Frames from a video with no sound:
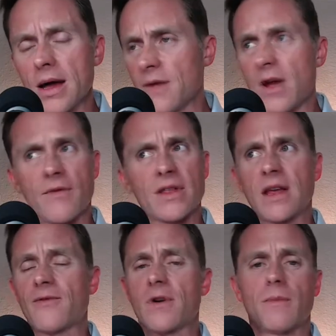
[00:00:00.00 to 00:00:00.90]
everything
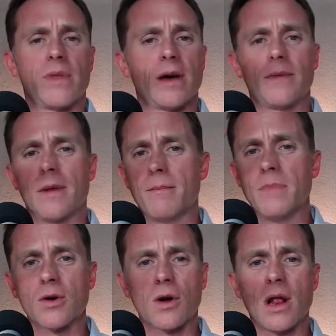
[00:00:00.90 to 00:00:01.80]
from the
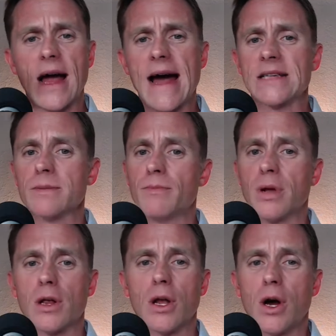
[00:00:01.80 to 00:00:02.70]
middle class
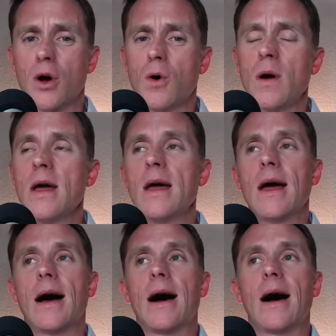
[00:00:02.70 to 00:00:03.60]
below
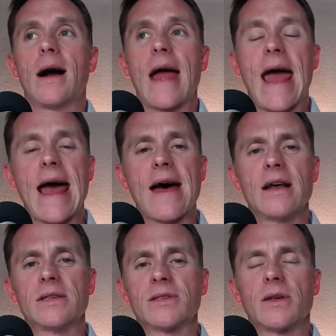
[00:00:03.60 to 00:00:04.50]

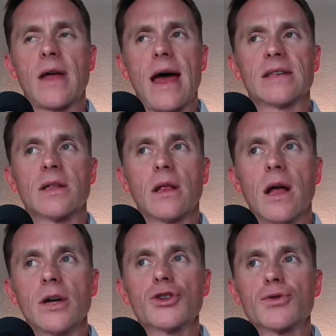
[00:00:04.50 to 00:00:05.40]
has
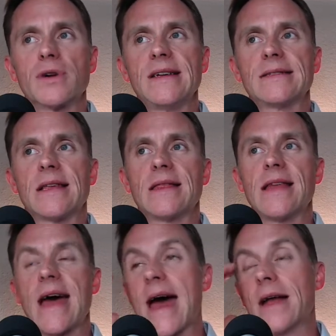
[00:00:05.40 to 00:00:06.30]
luxuries
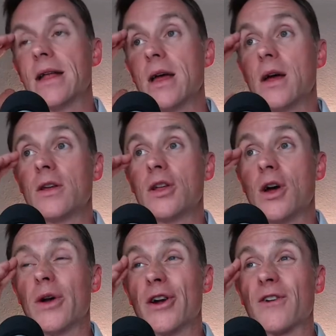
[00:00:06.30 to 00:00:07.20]
that
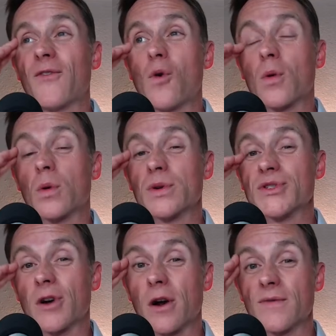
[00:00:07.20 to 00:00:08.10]
heretofore were
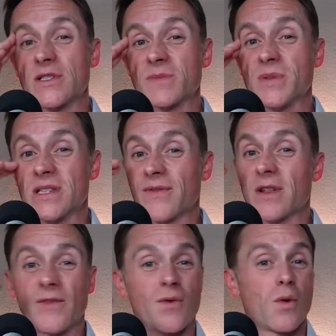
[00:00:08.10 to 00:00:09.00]
reserved specifically
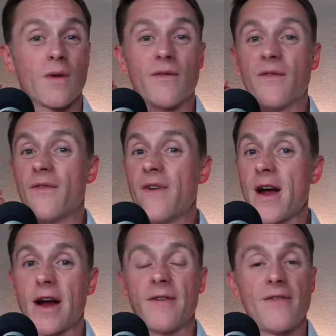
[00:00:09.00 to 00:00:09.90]
for
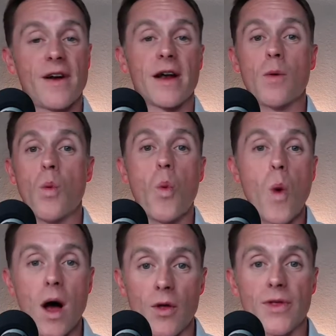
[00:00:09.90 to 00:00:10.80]
very, very
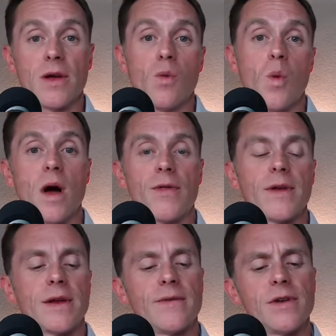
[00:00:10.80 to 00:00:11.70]
wealthy
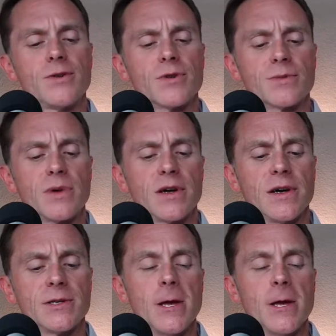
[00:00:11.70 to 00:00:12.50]
individuals, because